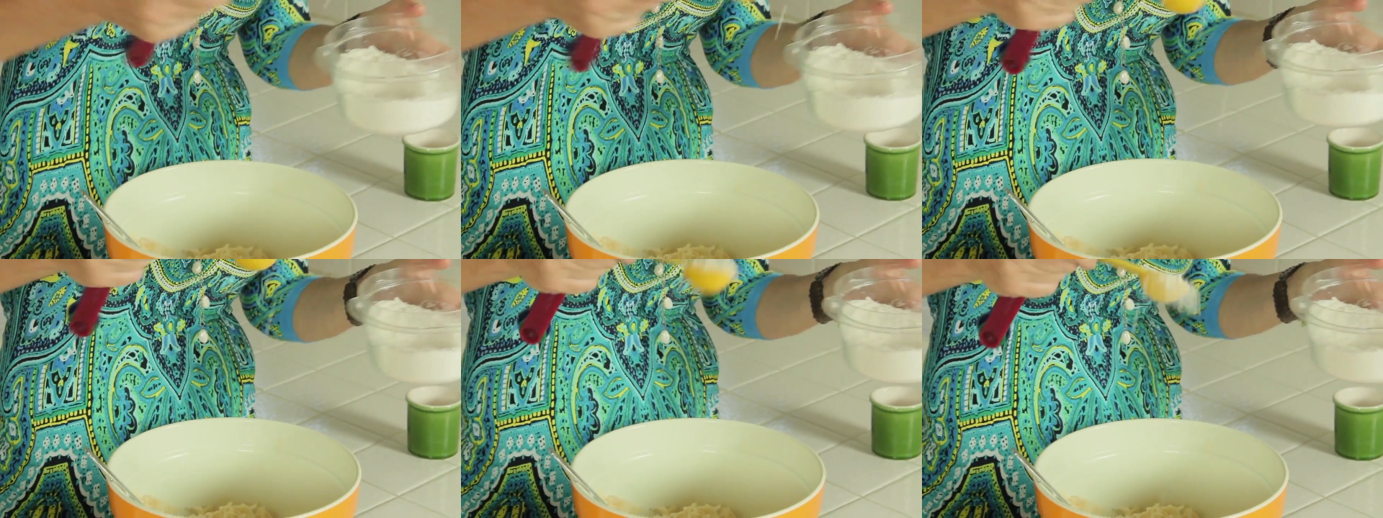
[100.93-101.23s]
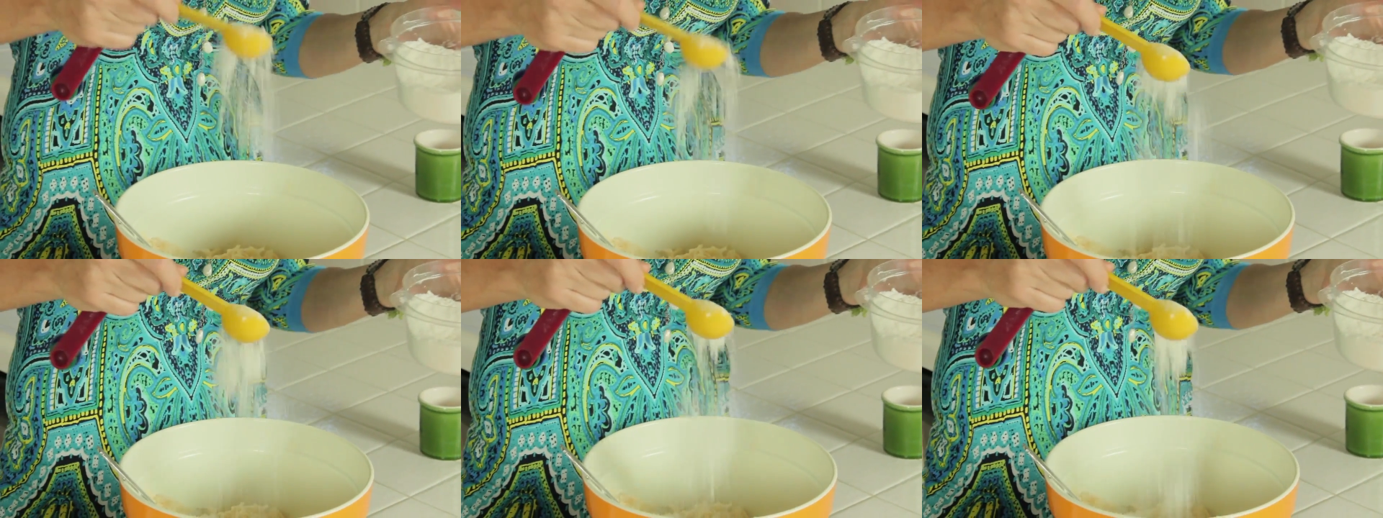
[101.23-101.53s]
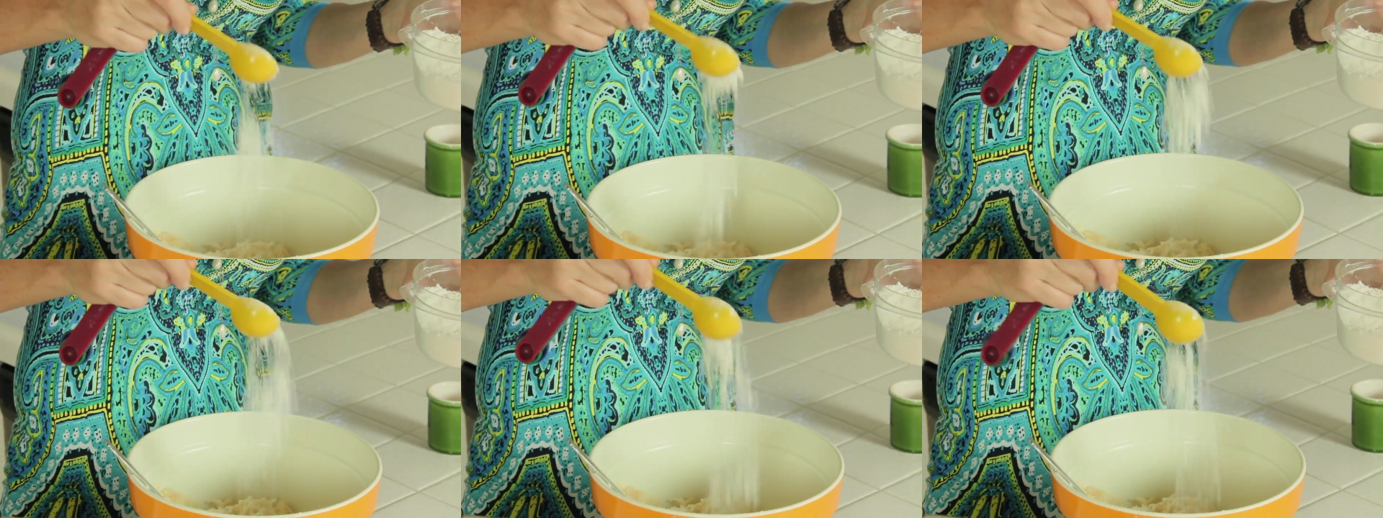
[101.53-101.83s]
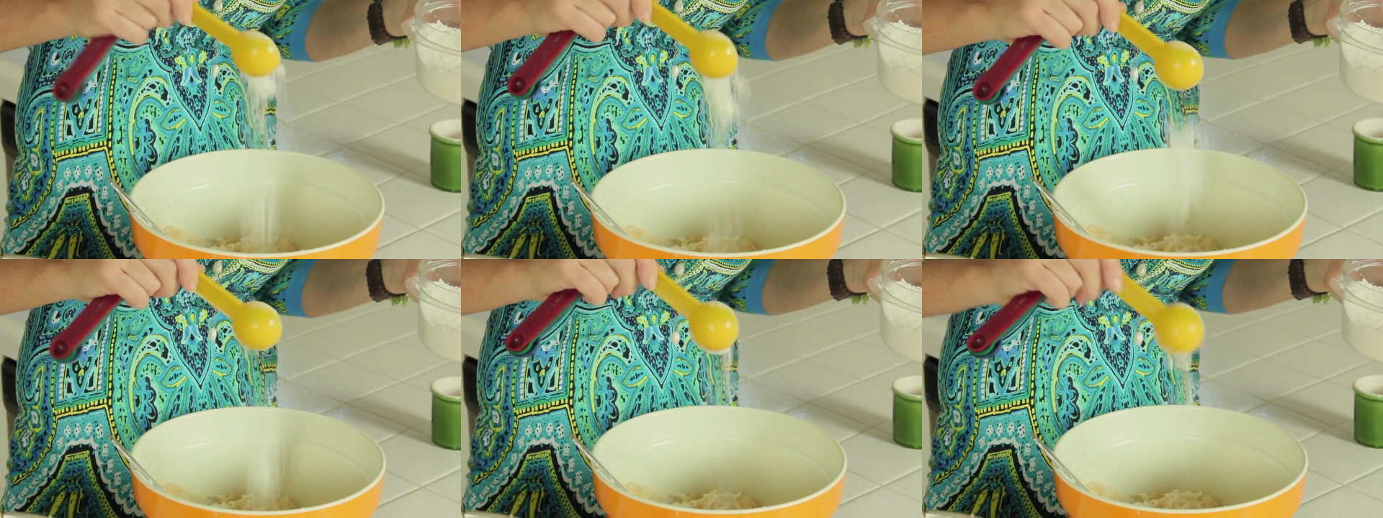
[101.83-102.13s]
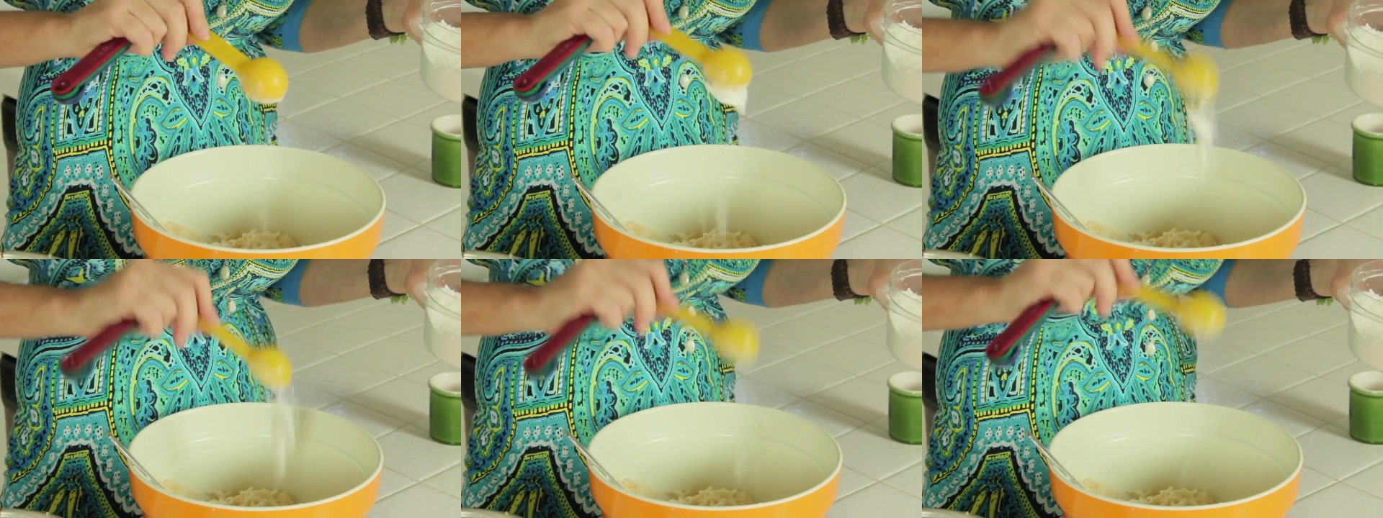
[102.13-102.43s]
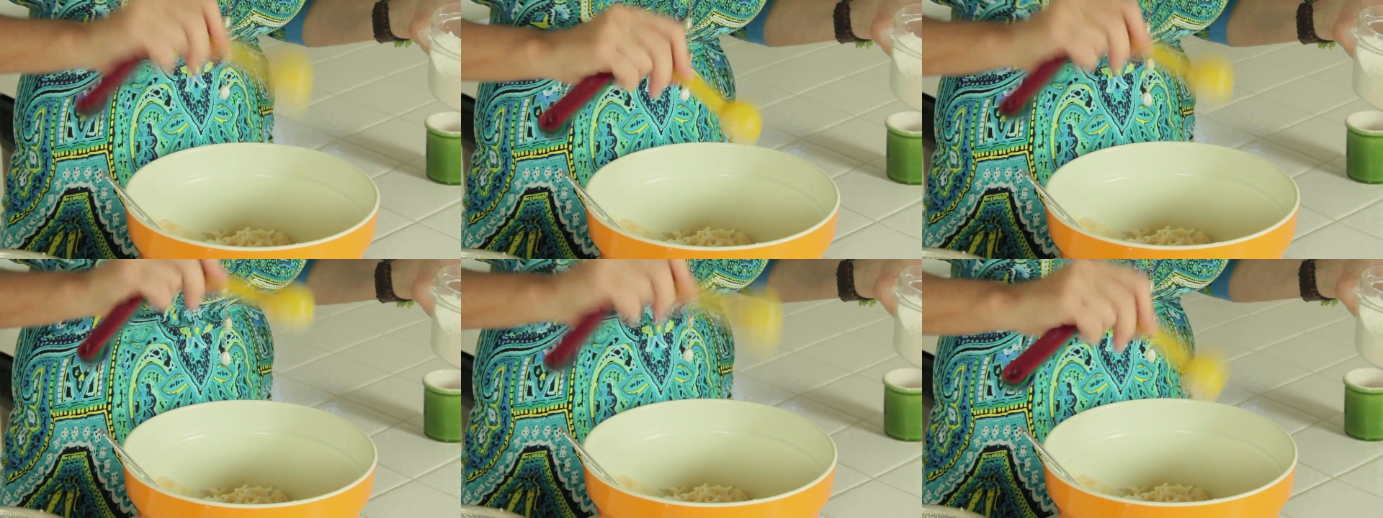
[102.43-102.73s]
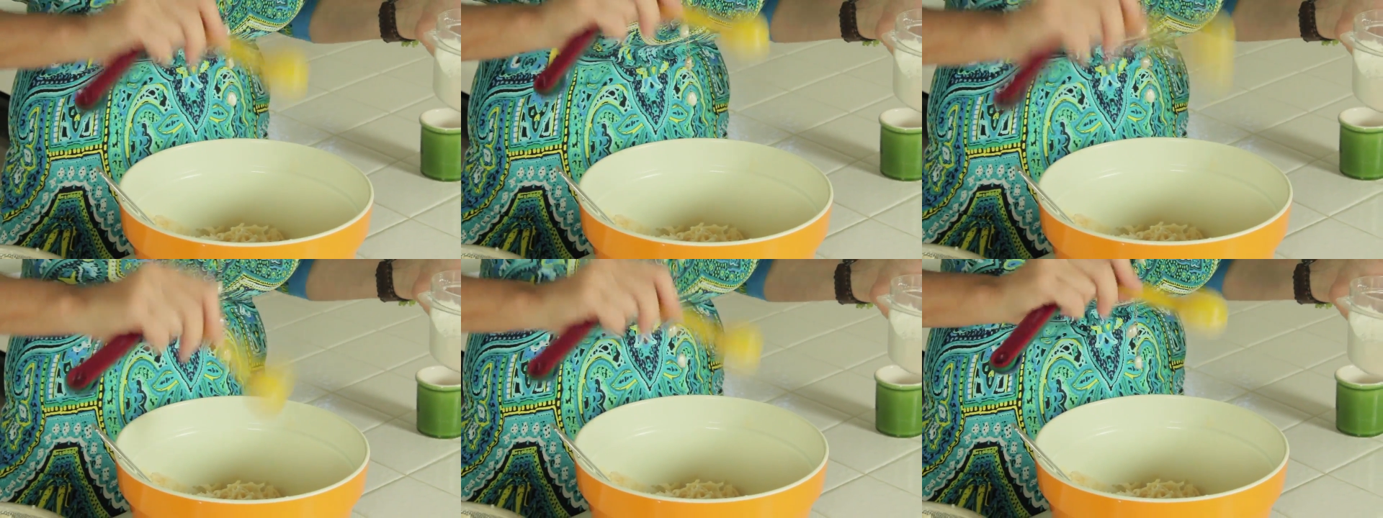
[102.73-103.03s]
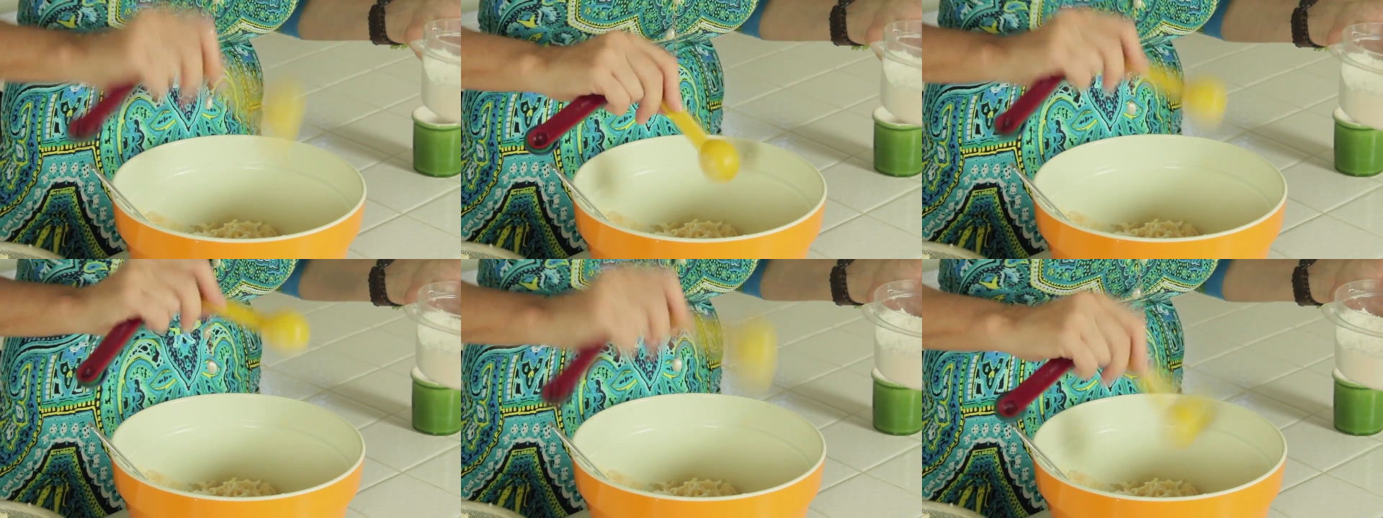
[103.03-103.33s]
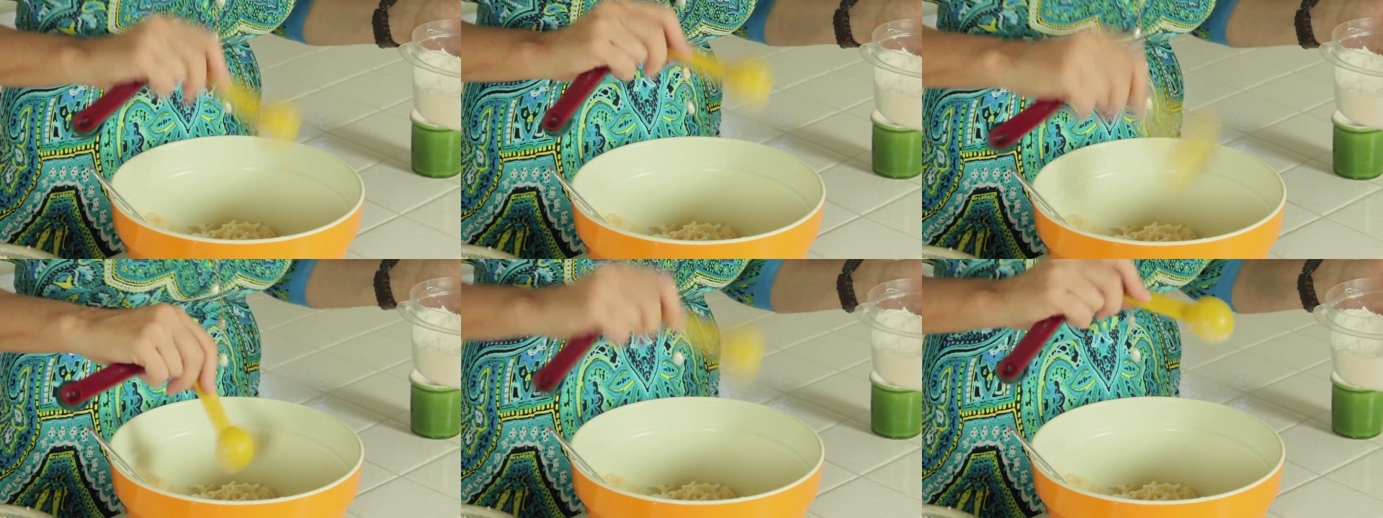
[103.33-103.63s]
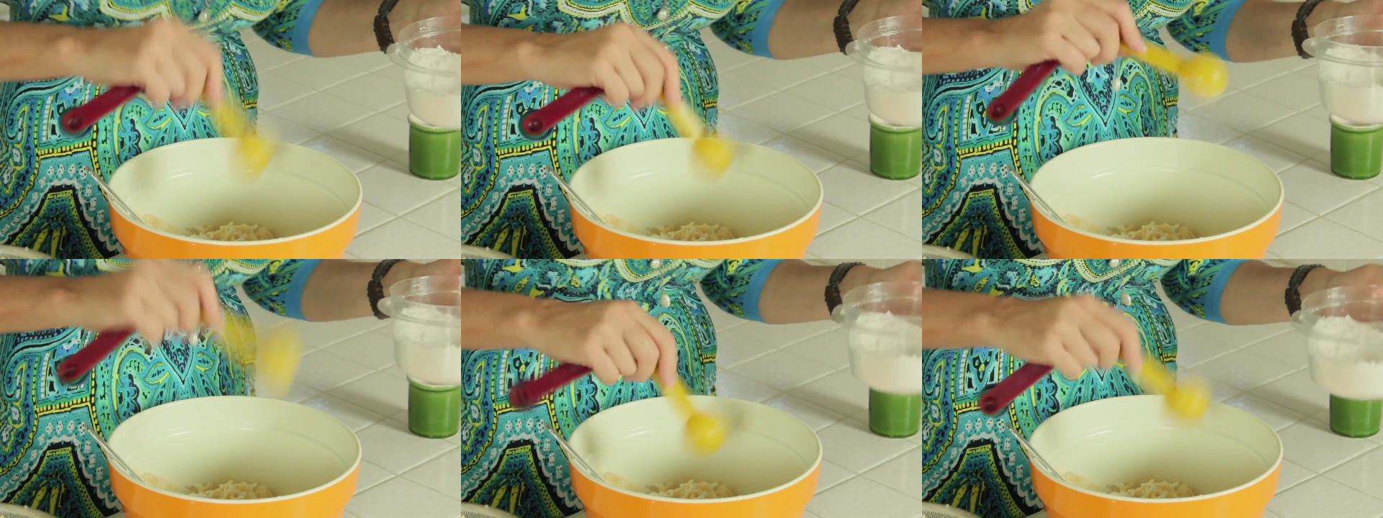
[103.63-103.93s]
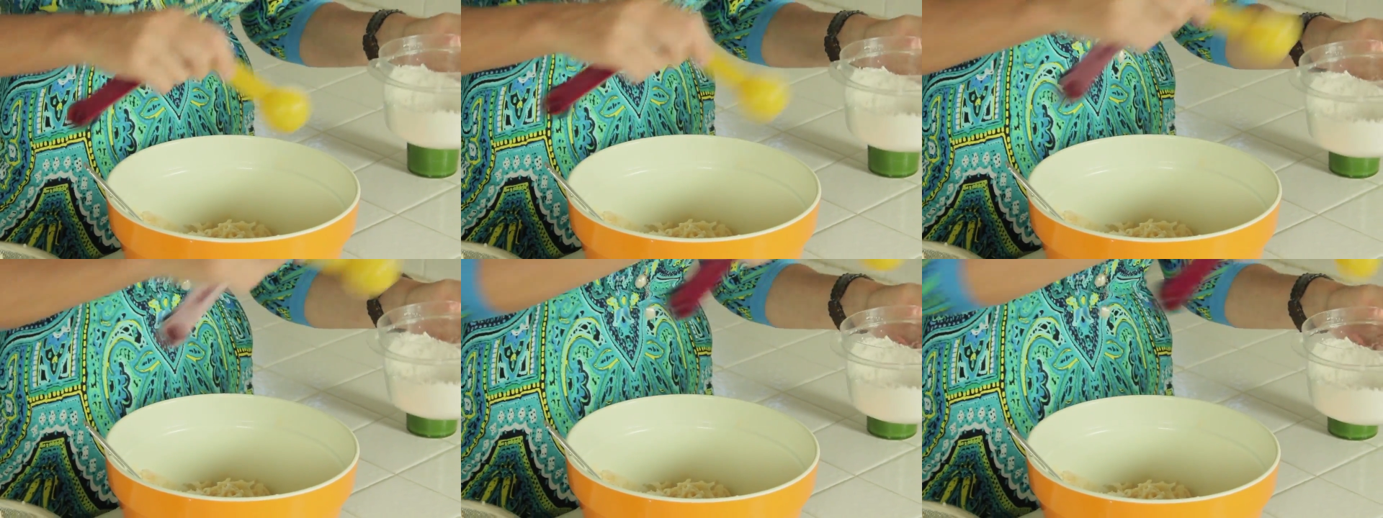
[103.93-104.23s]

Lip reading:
No face is visible, so there are no lips to read.